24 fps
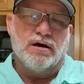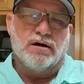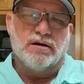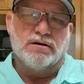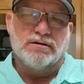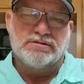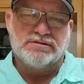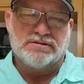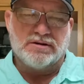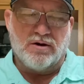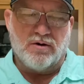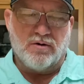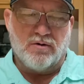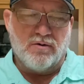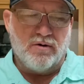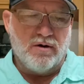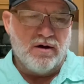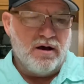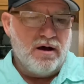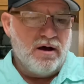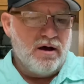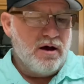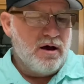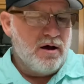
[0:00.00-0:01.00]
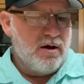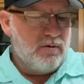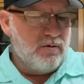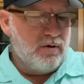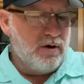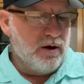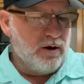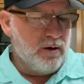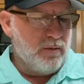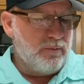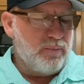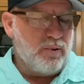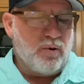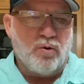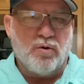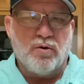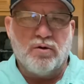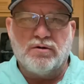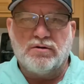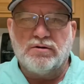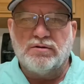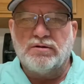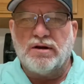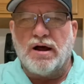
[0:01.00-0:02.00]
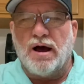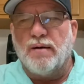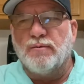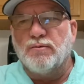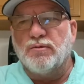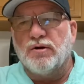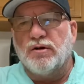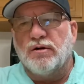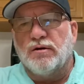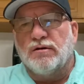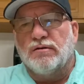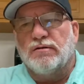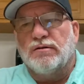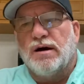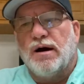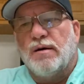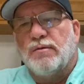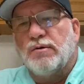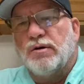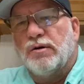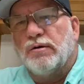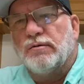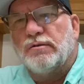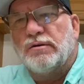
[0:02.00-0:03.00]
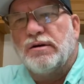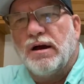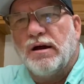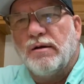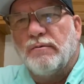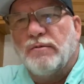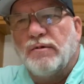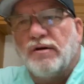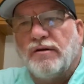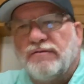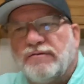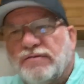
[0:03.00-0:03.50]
So real important, I'm gonna kind of move